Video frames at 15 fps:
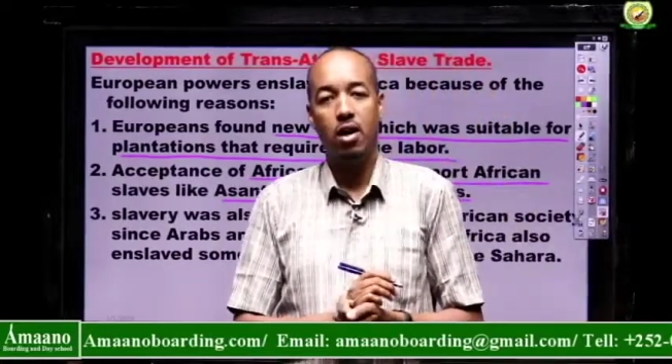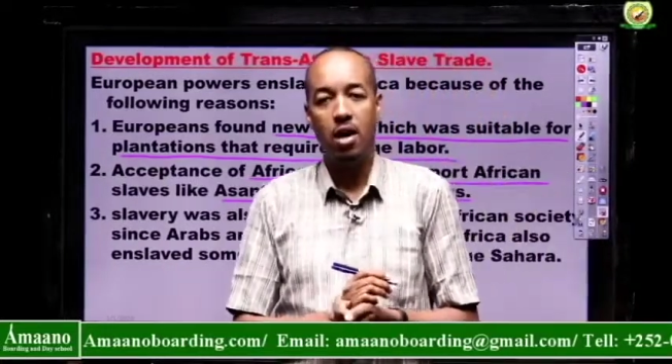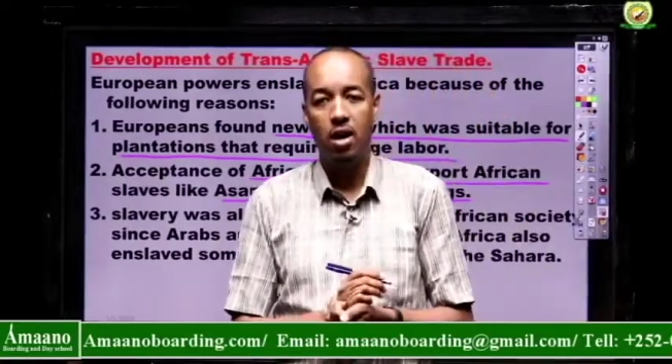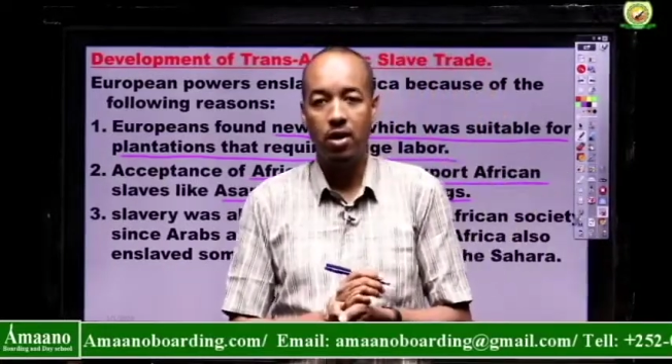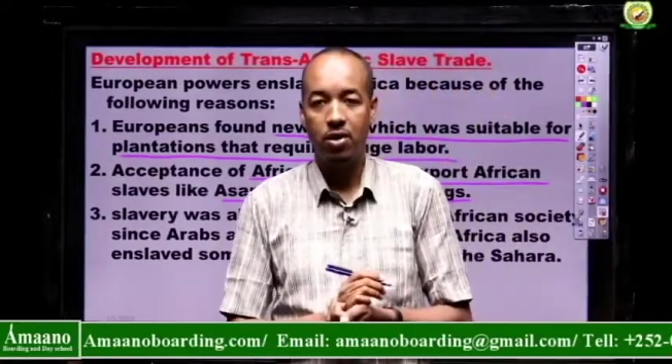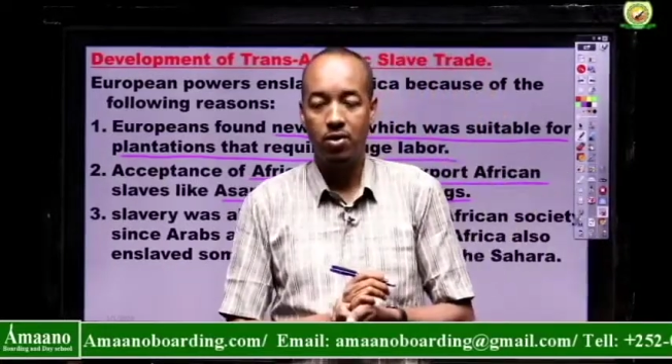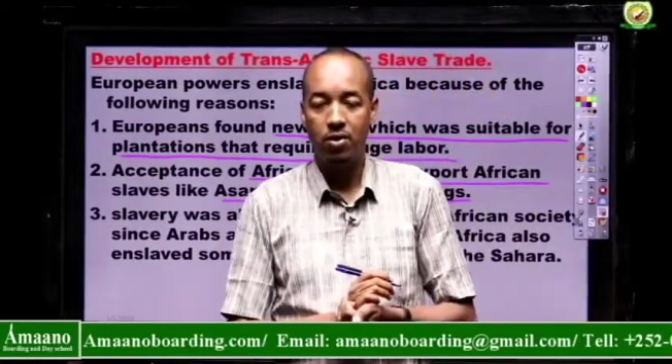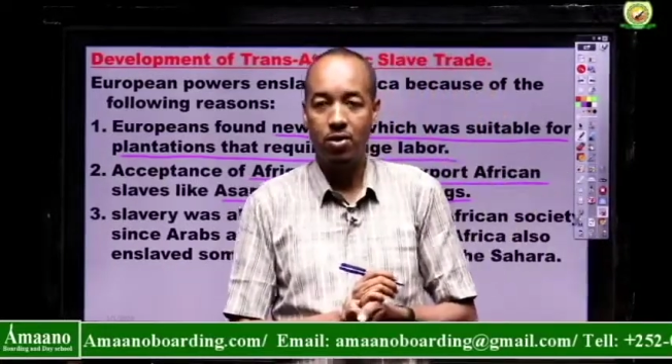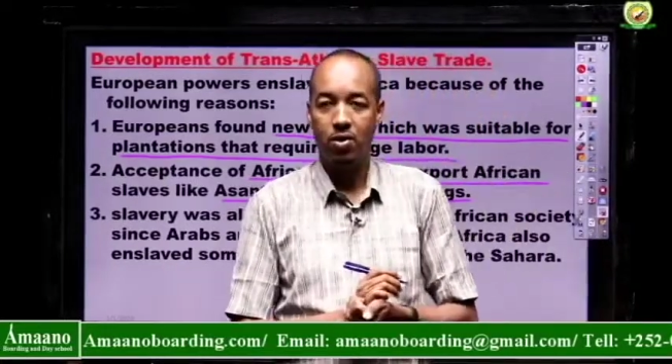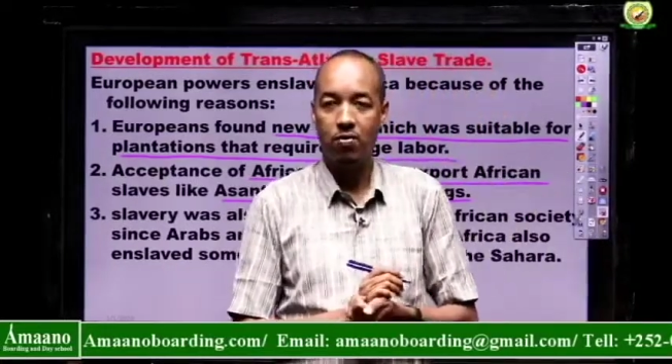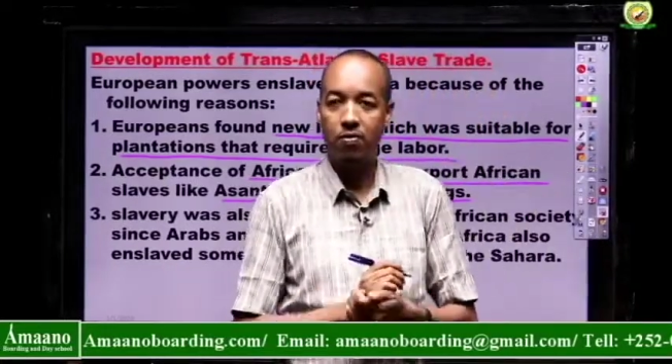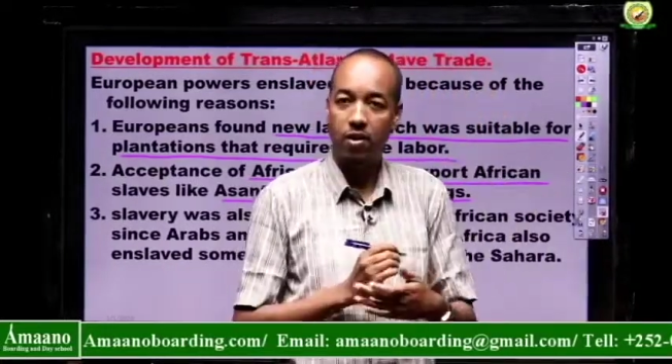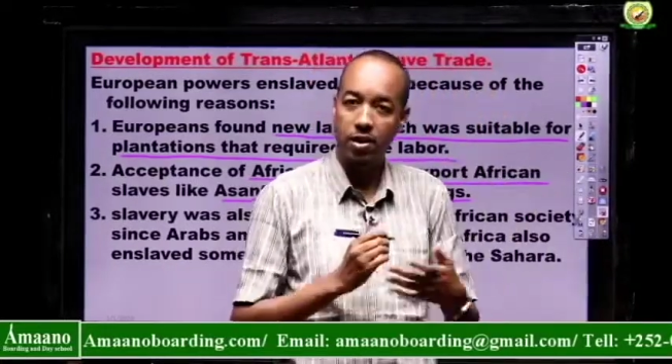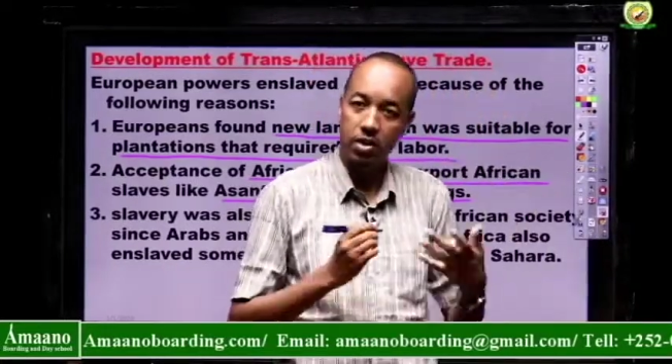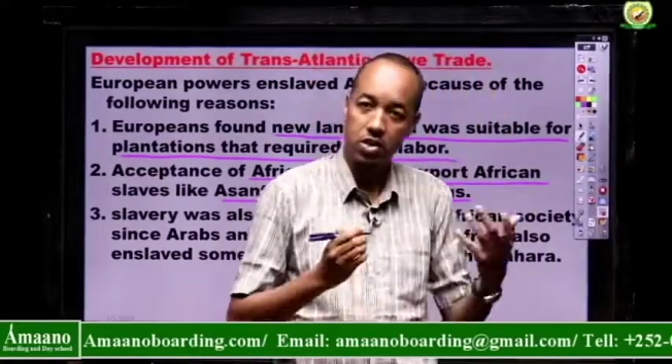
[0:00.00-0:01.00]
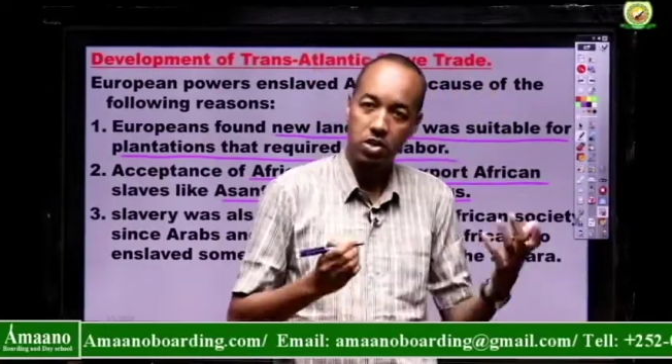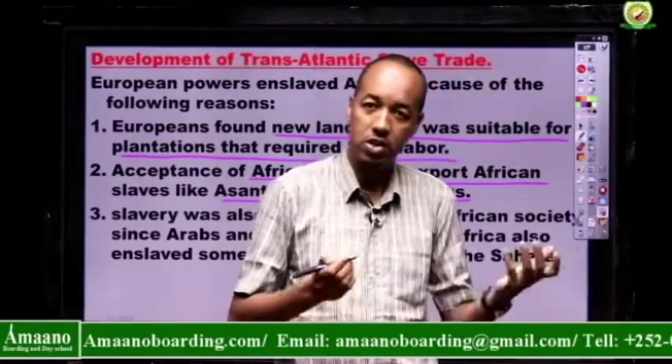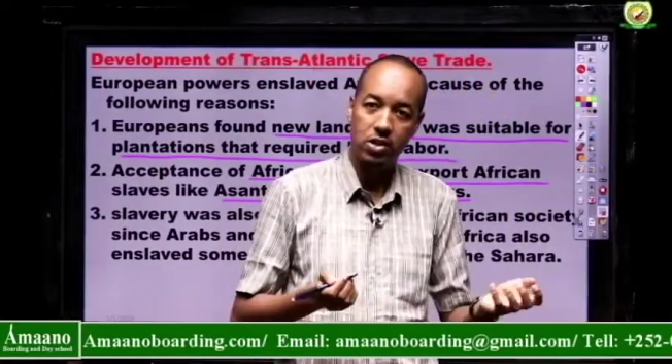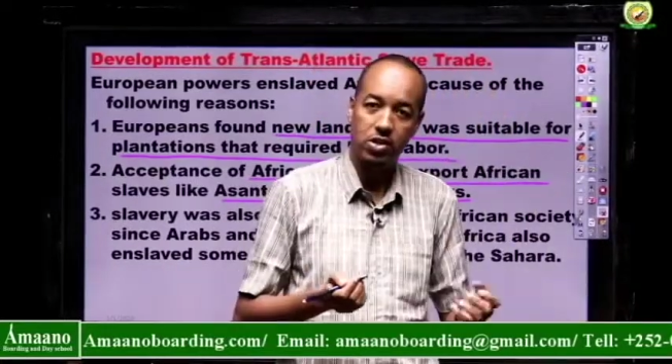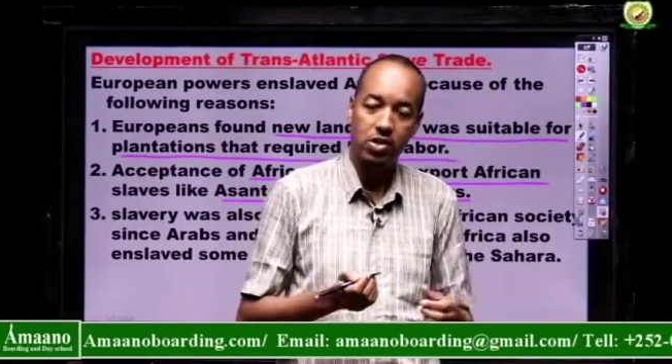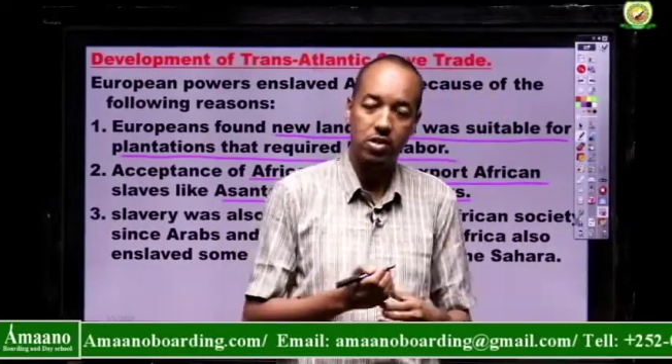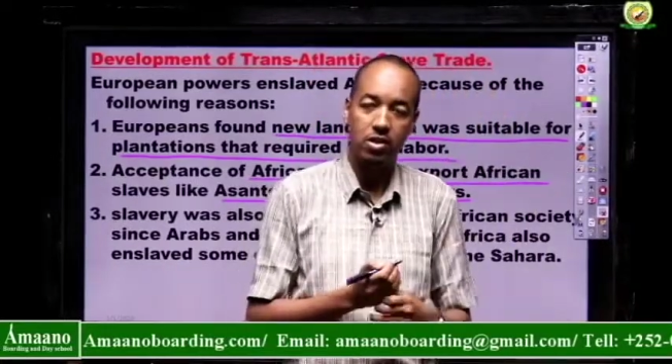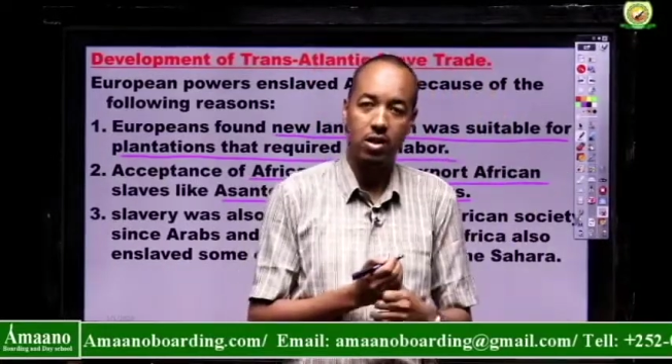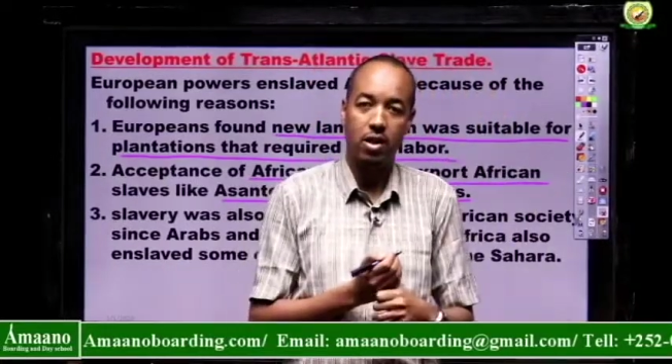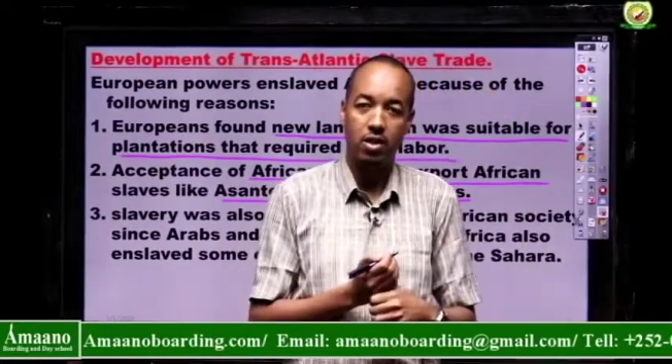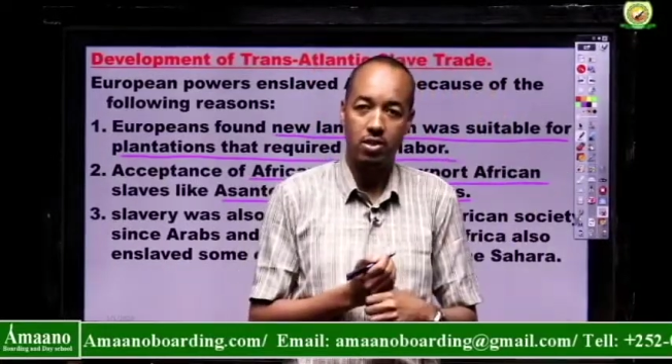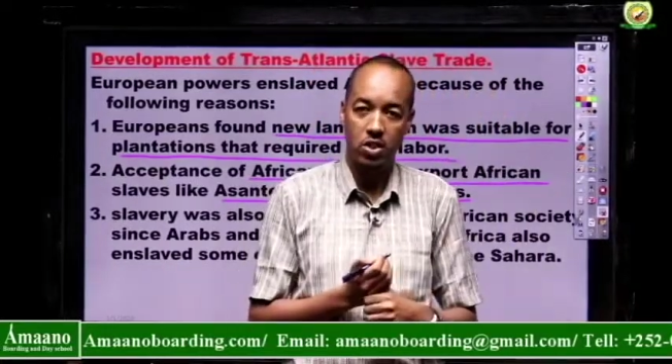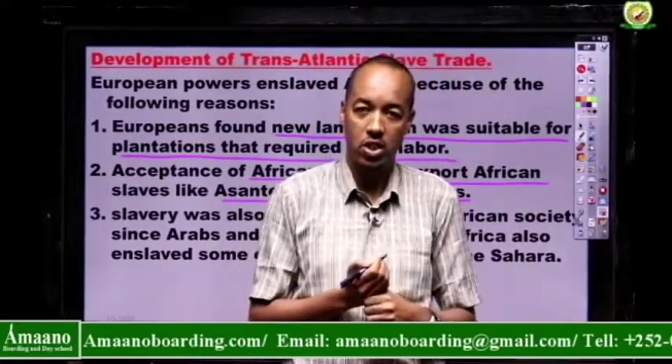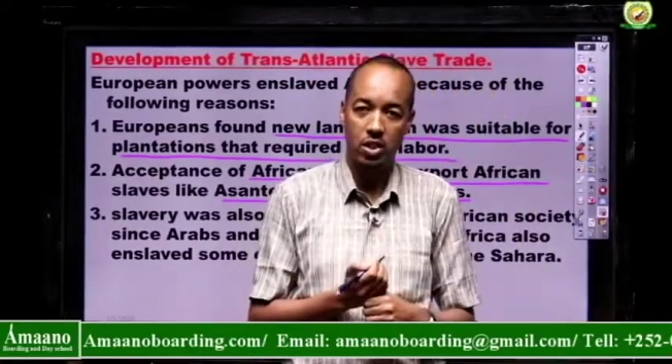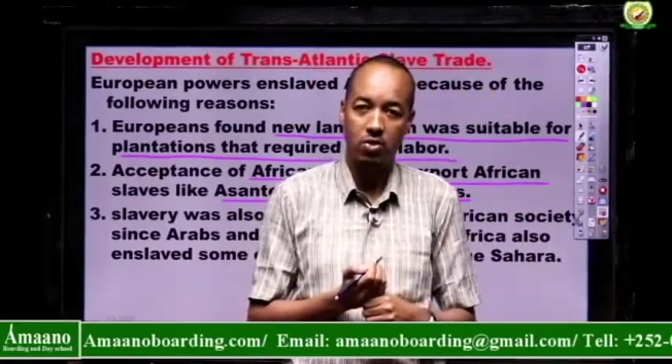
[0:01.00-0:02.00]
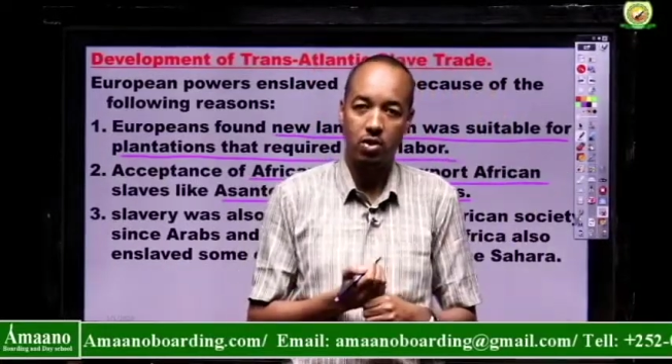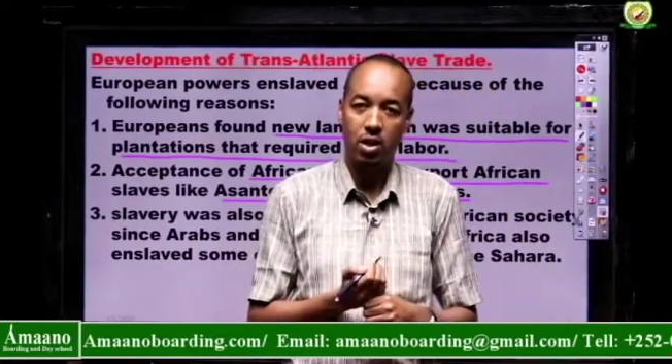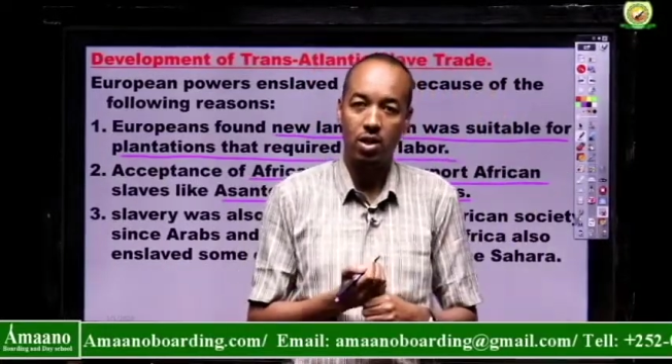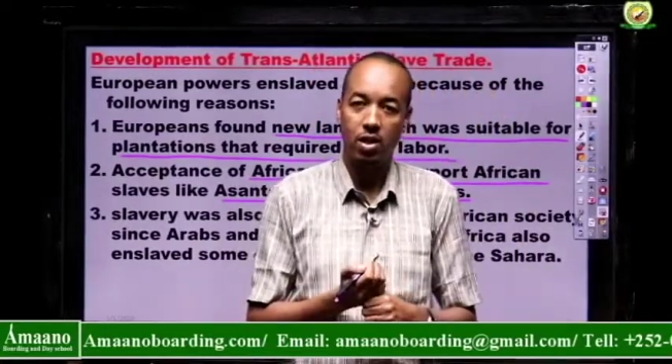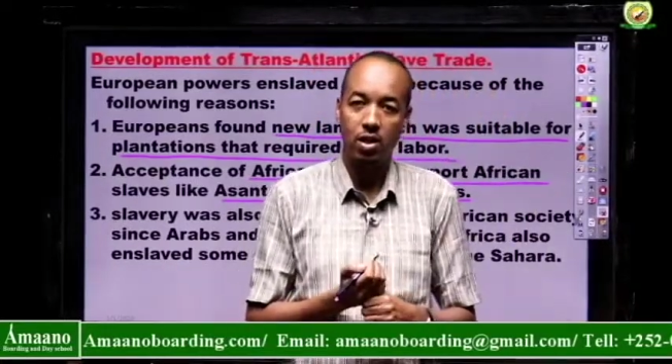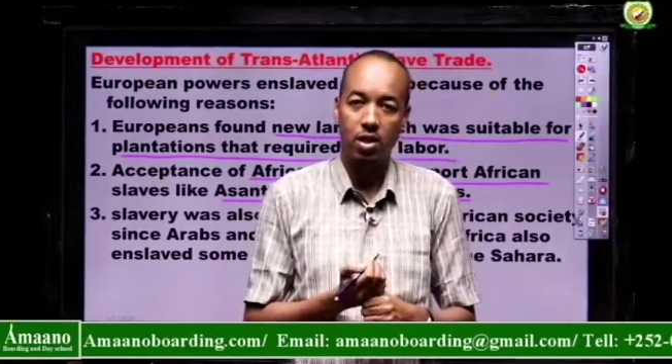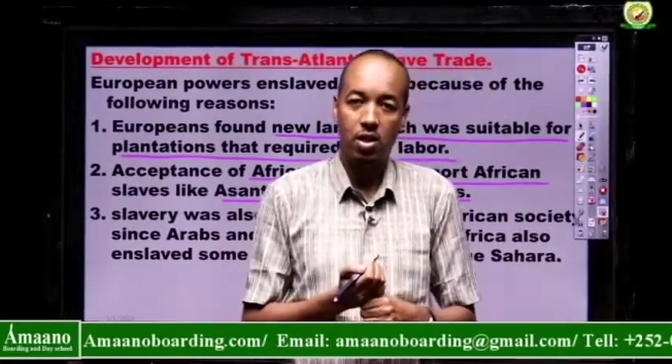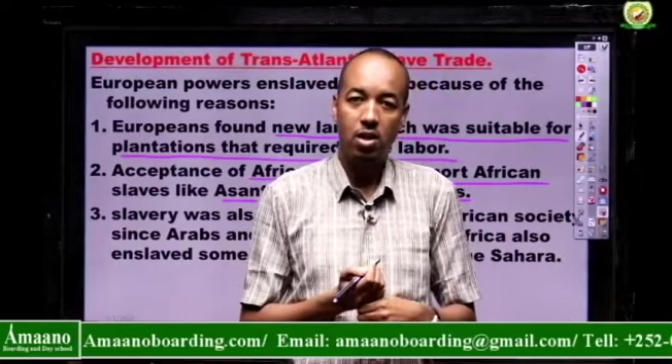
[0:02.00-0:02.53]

and furniture and etc.,